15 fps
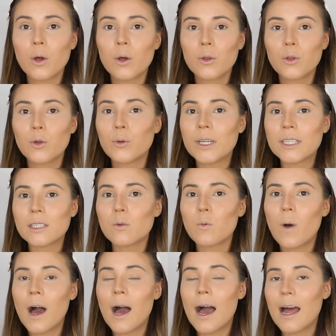The reason
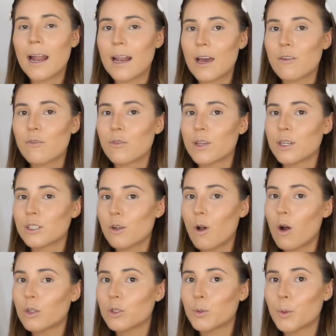why I love this
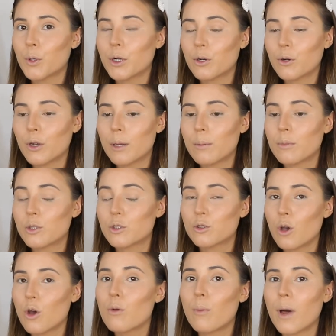contouring cream
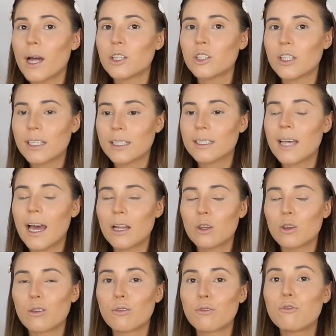so much is
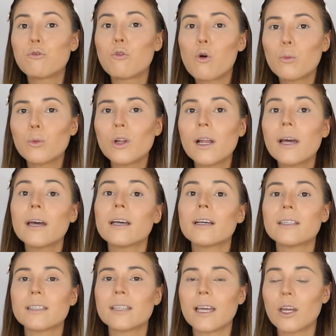that the formula
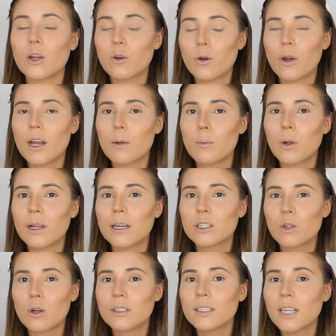is incredible. It's
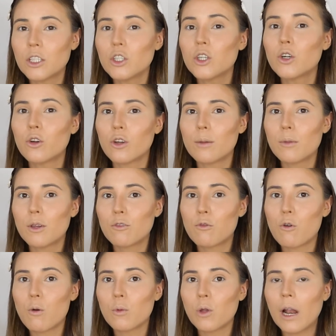got such a creamy
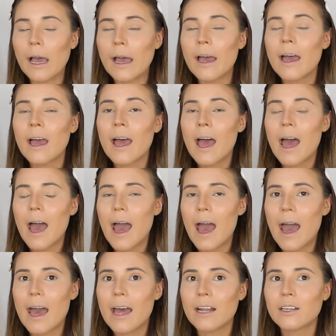formula
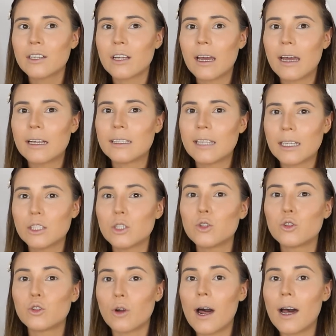and it doesn't
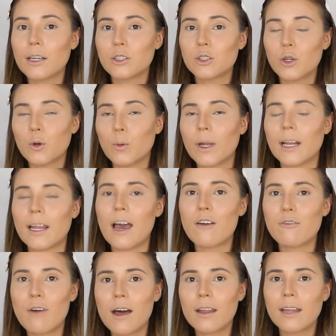dry so quickly. I
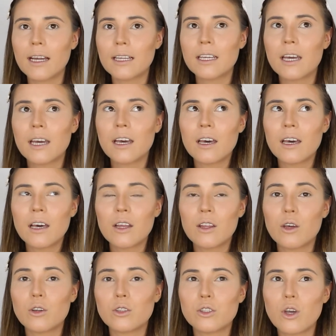find that
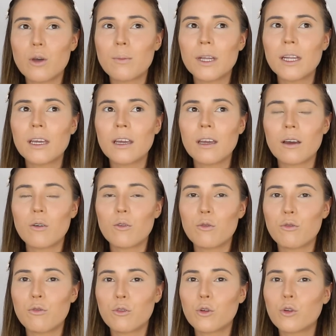there are so many
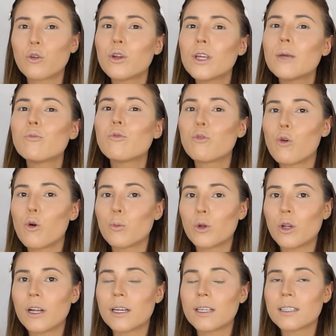cream
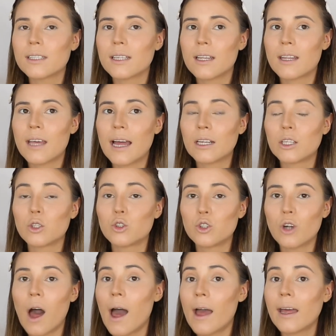formulas that
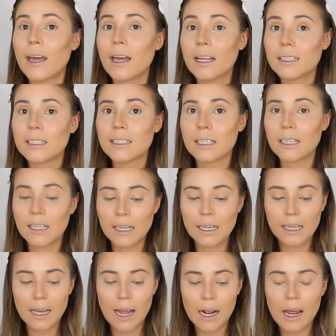dry
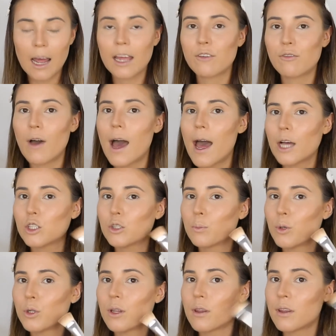instantly. Like if I had to
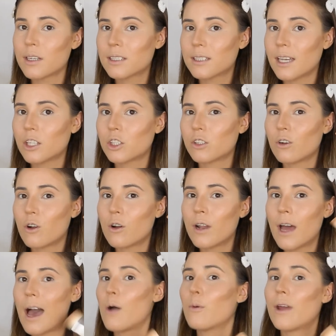put this section on,
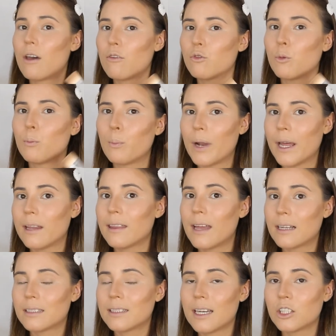I would have to blend
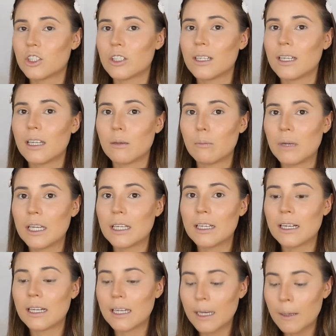that section in
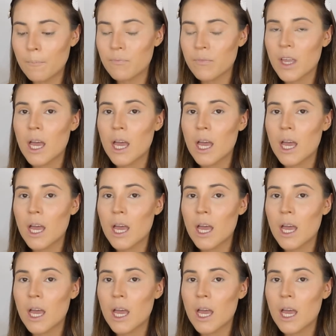immediately.